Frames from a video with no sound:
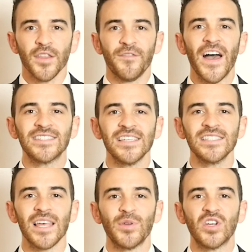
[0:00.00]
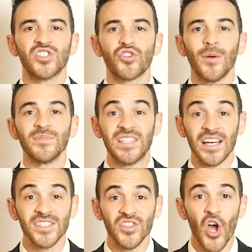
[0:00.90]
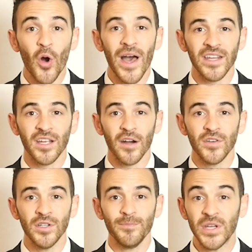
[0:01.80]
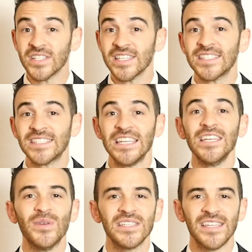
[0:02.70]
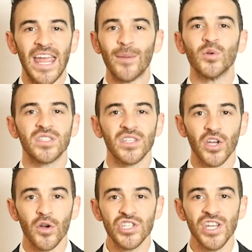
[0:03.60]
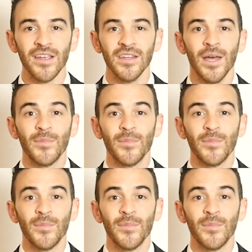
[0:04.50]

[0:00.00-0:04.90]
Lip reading: The fact is that because Trump doesn't know how to govern, because his team isn't able to negotiate,